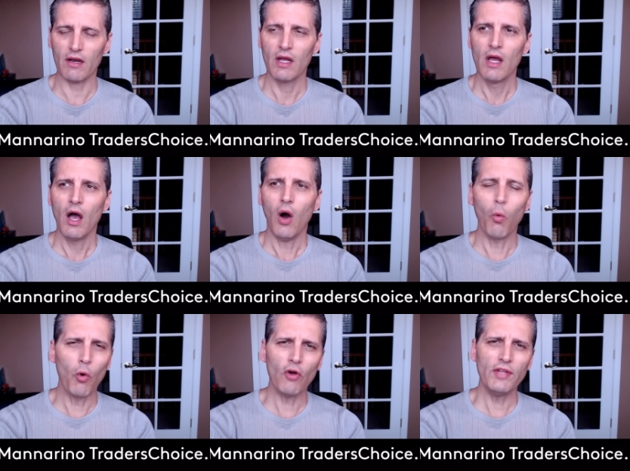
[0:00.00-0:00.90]
A
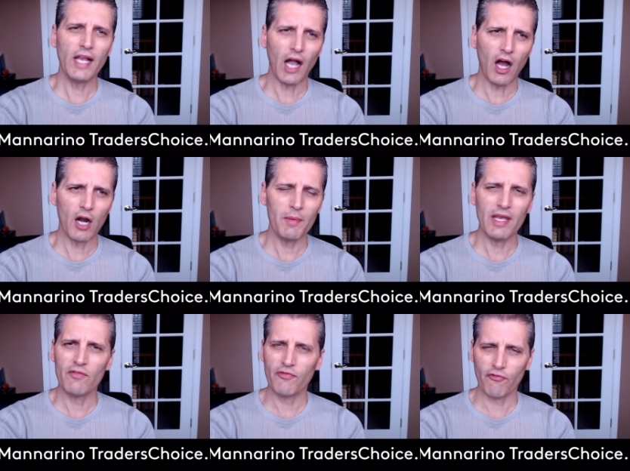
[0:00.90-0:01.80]
world economy in
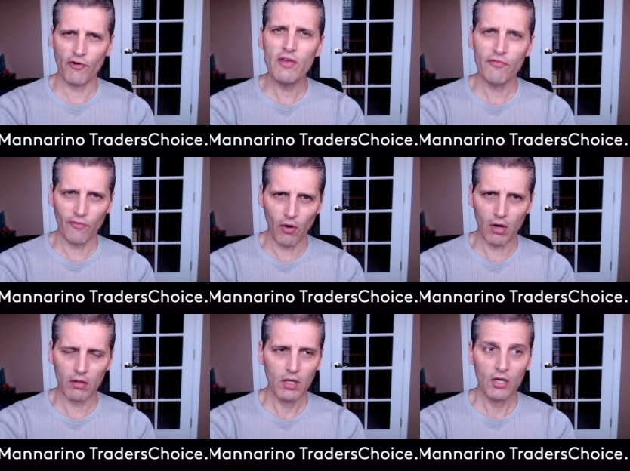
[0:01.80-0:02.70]
free
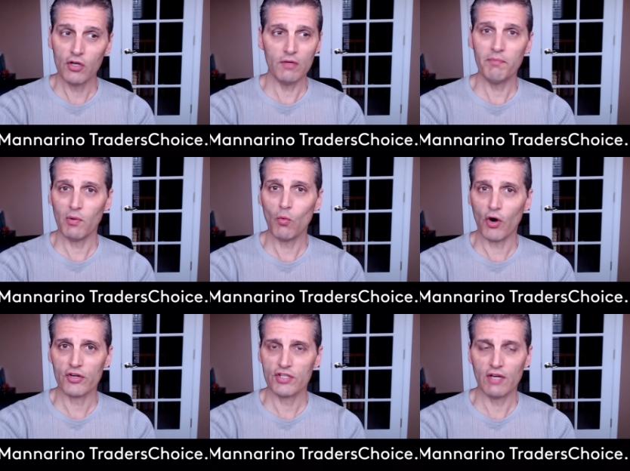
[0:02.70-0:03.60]
fall couldn't be
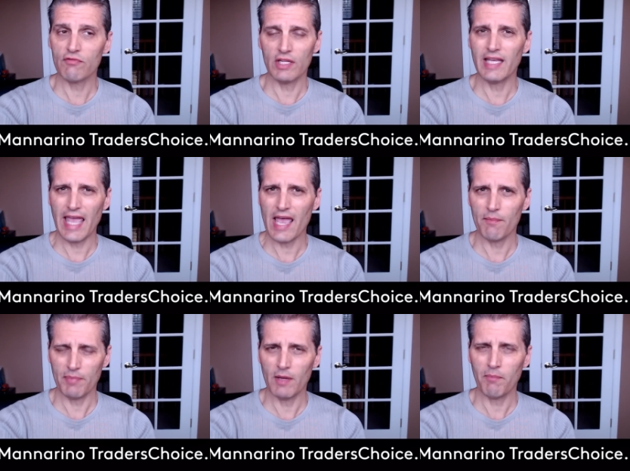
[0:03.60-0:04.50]
worse. It really can't
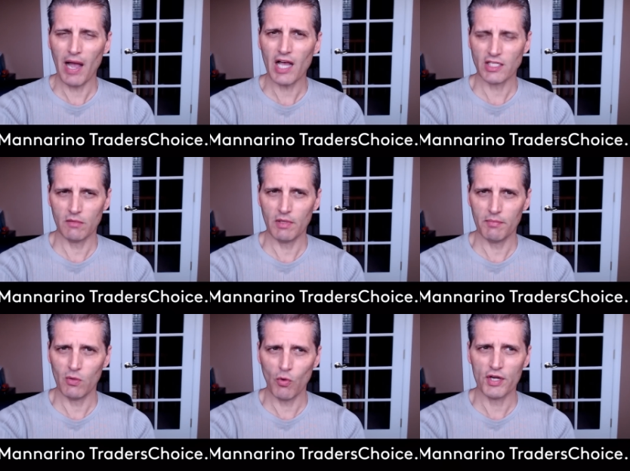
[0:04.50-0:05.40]
be possibly be
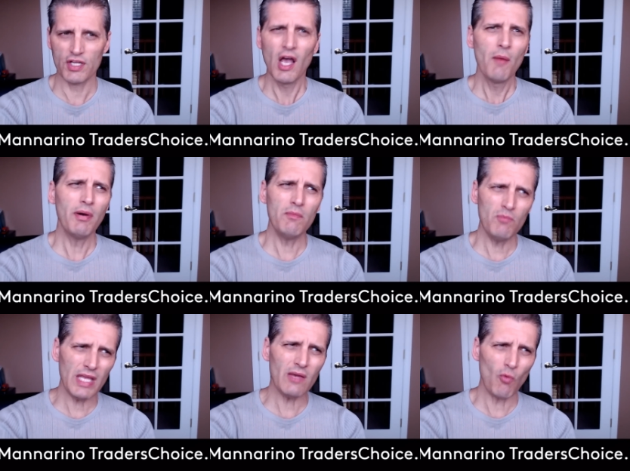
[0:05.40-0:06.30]
worse. But
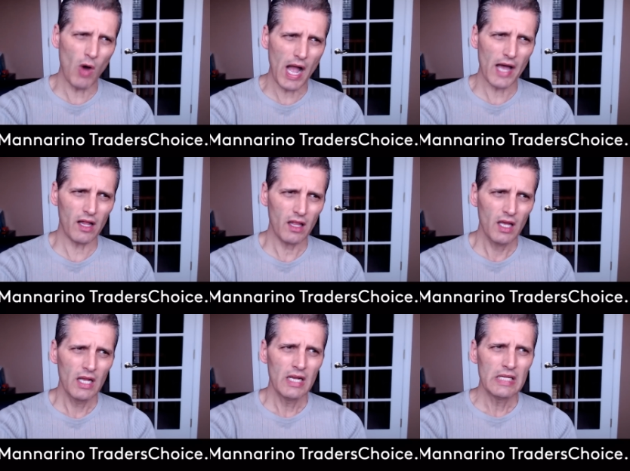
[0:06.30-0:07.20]
meanwhile,
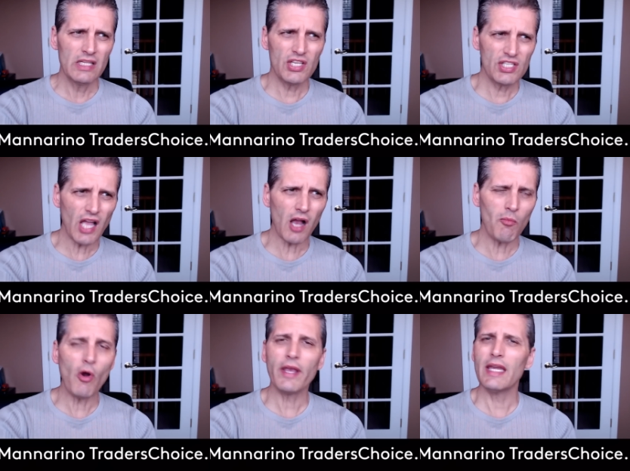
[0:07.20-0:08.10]
the stock
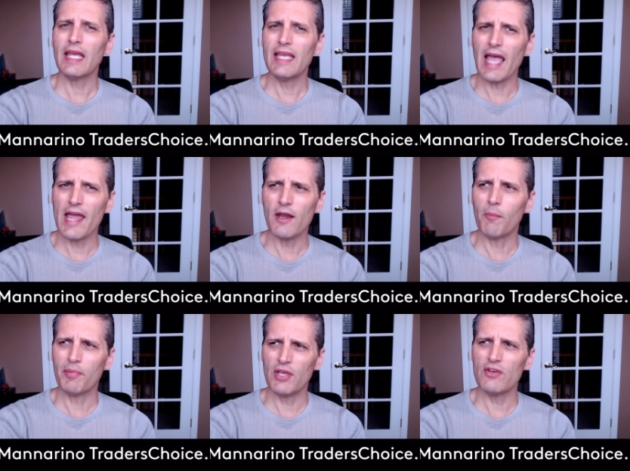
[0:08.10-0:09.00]
market again
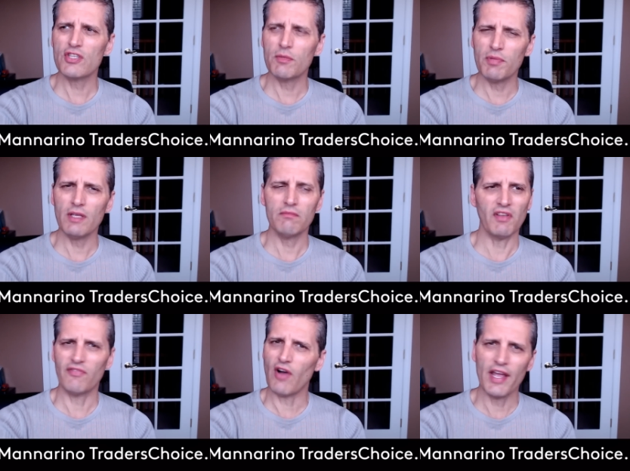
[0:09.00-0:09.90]
appears to be
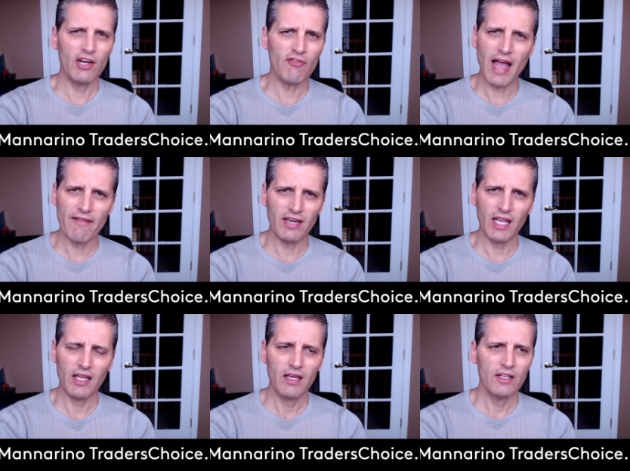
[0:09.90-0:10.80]
defying gravity
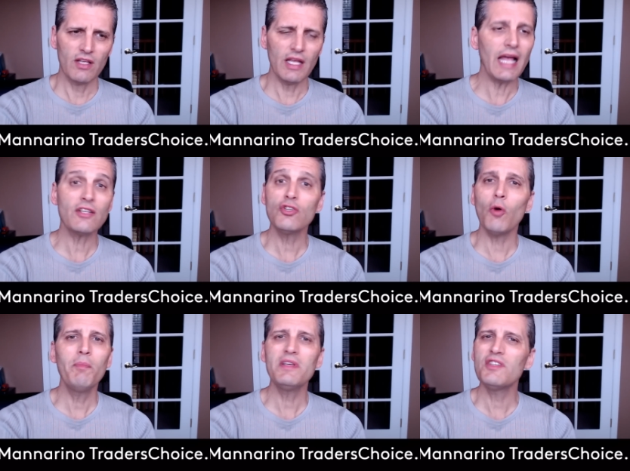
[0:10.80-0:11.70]
It has no
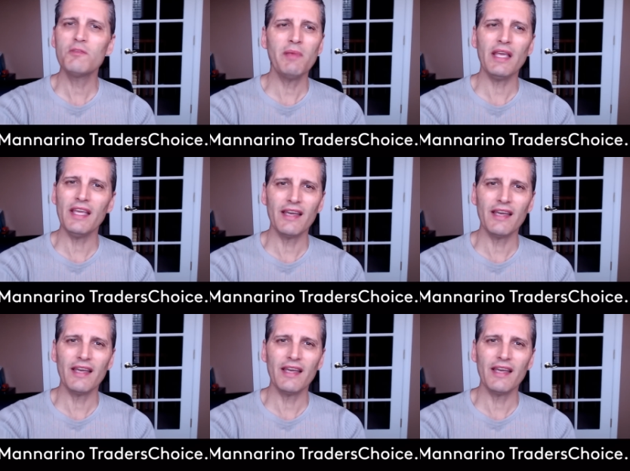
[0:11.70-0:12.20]
business being here.